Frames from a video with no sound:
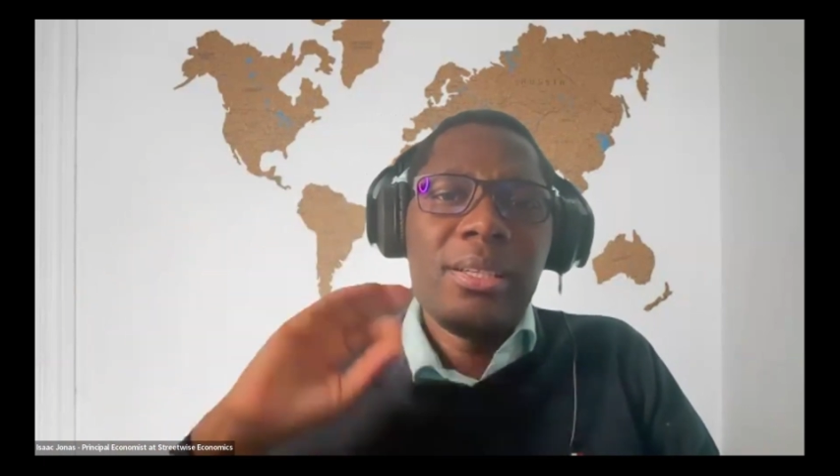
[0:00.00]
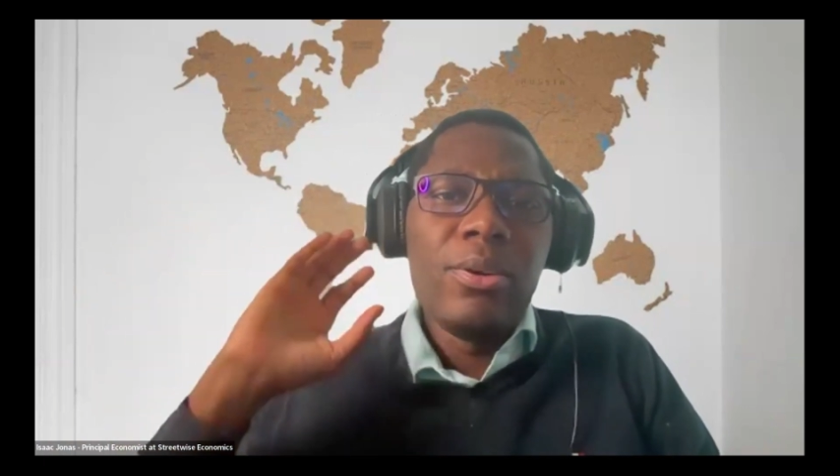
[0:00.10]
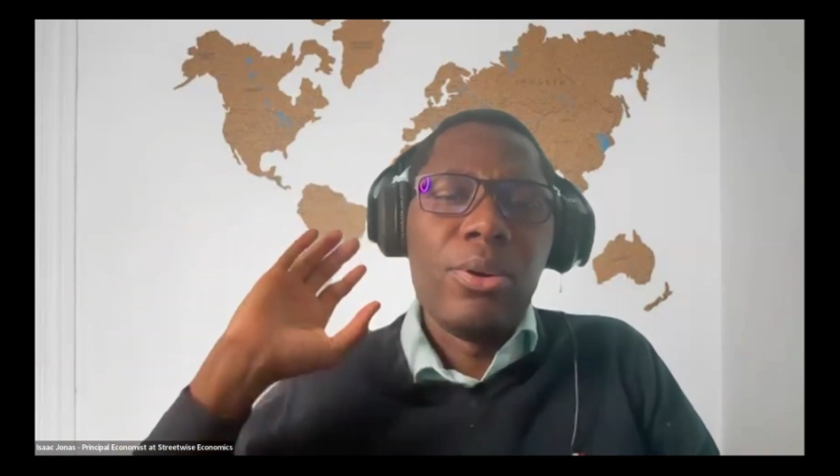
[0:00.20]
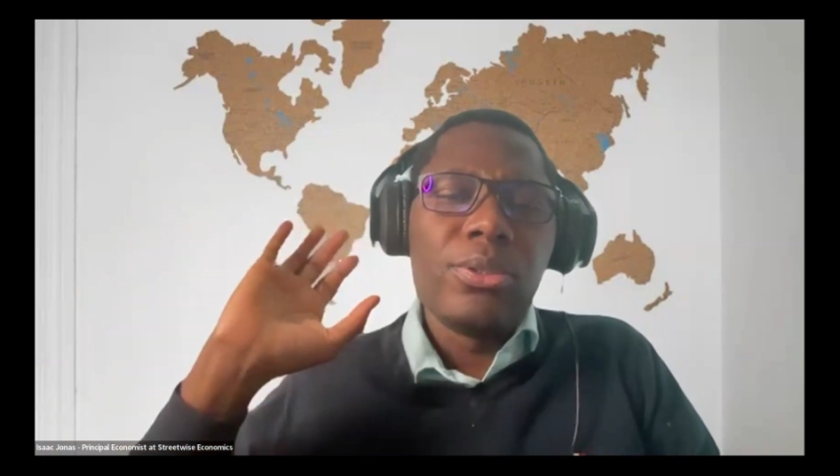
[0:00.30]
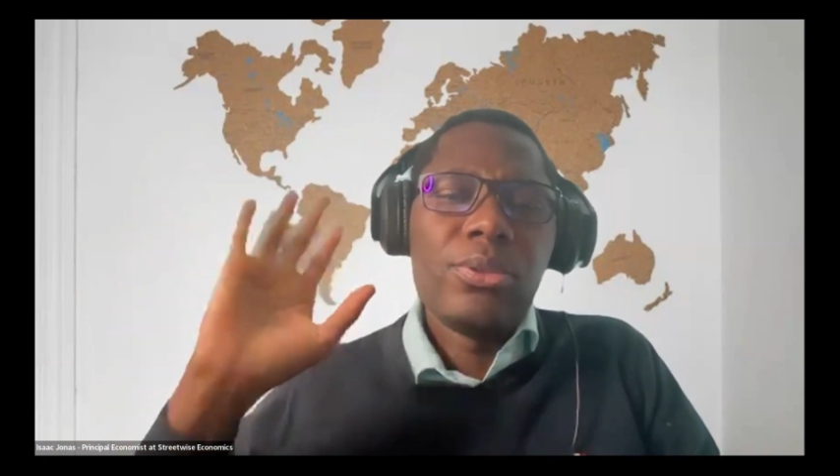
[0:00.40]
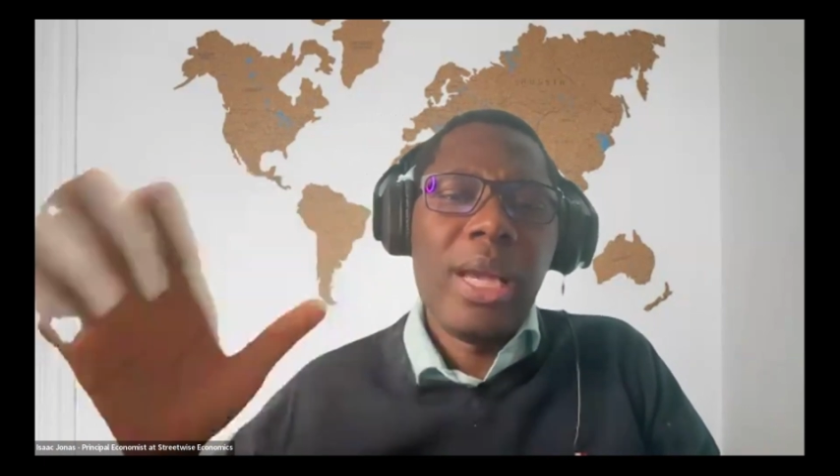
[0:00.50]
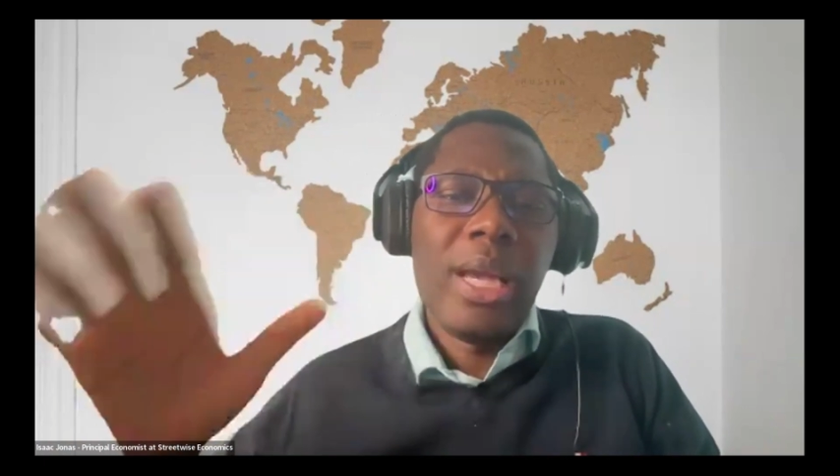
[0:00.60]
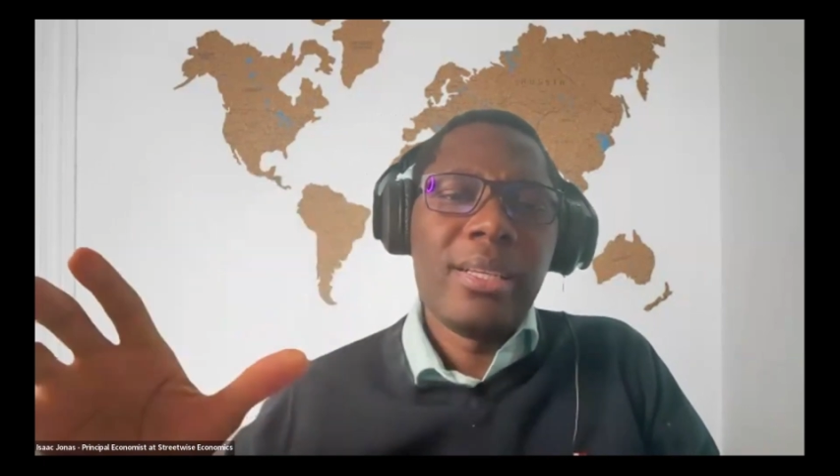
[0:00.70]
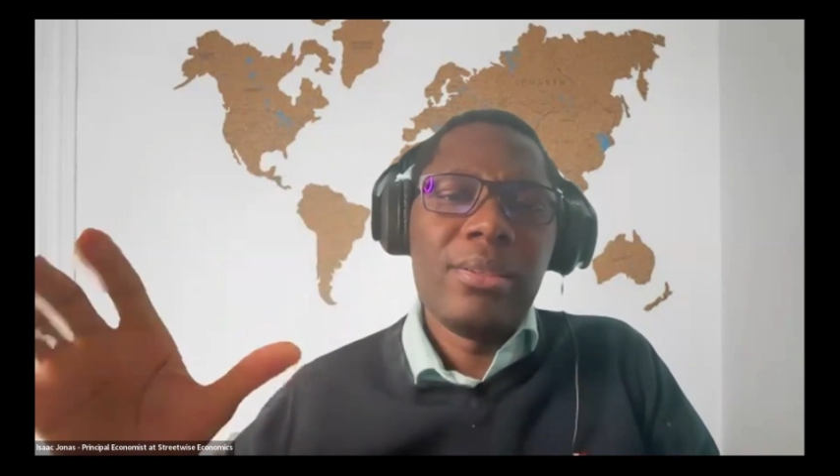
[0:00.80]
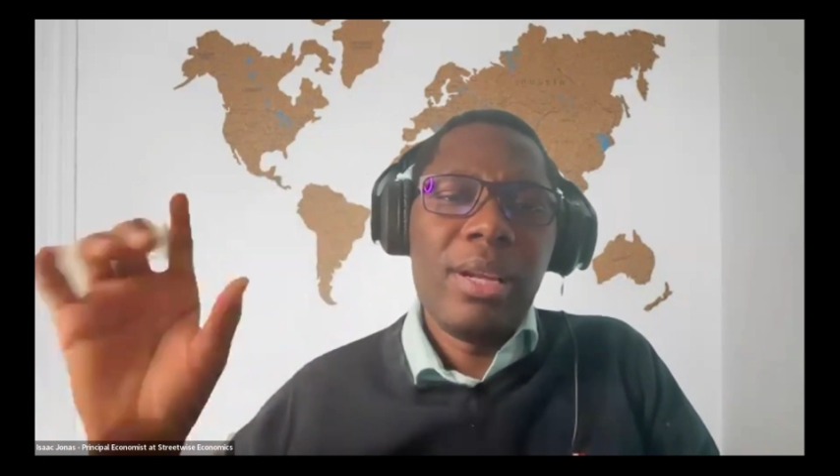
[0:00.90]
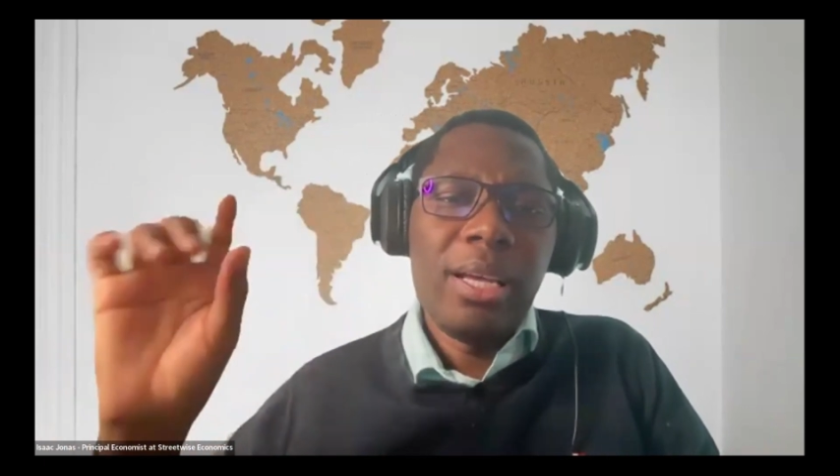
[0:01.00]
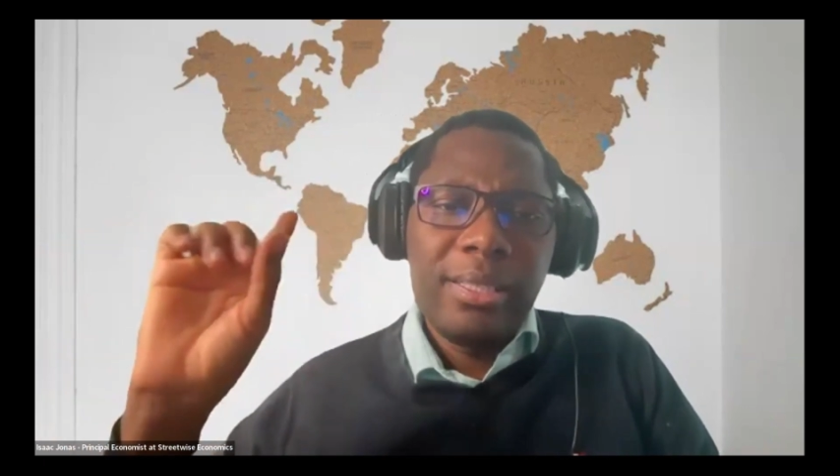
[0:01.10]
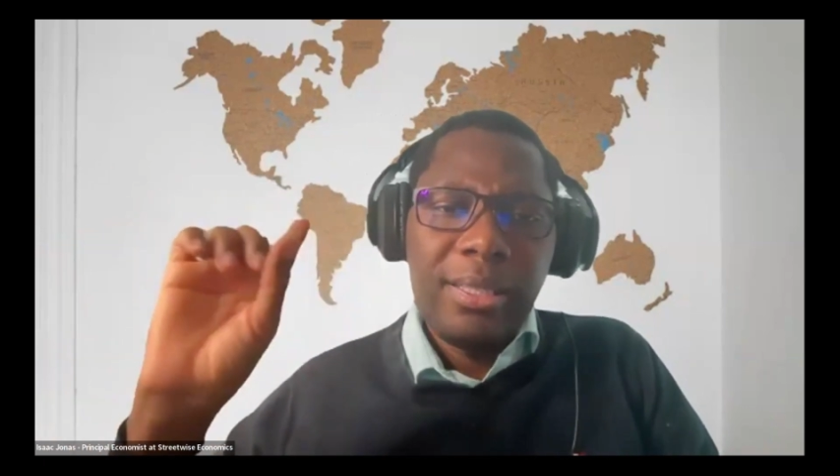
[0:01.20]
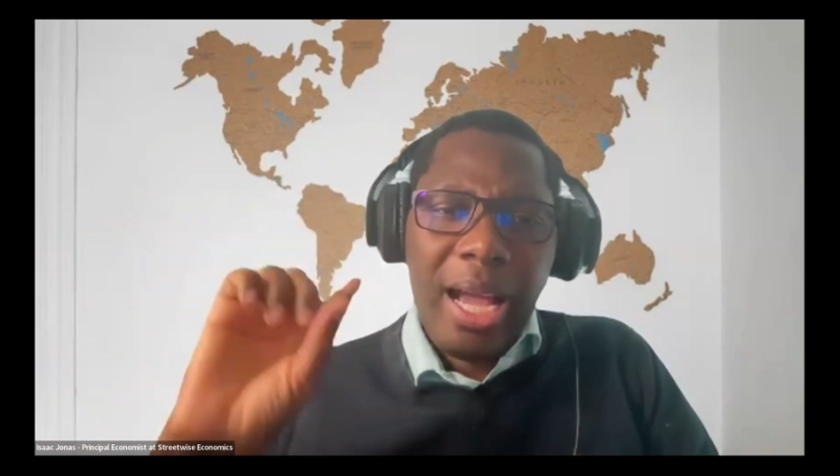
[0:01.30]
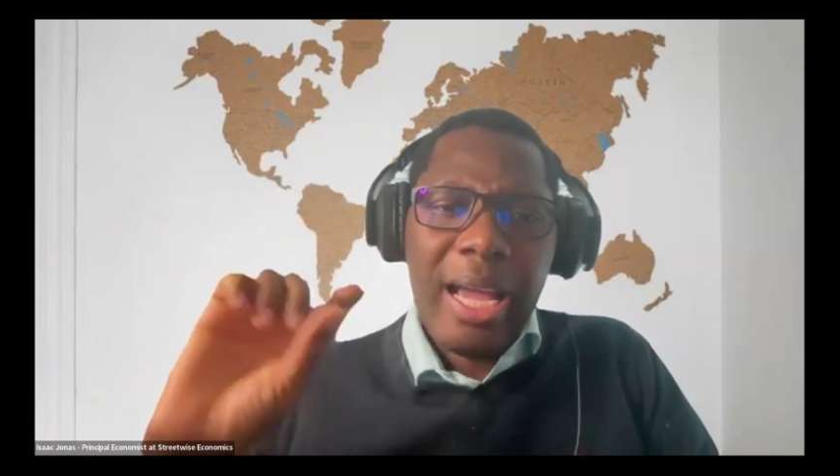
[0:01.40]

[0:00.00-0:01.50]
it goes to $90,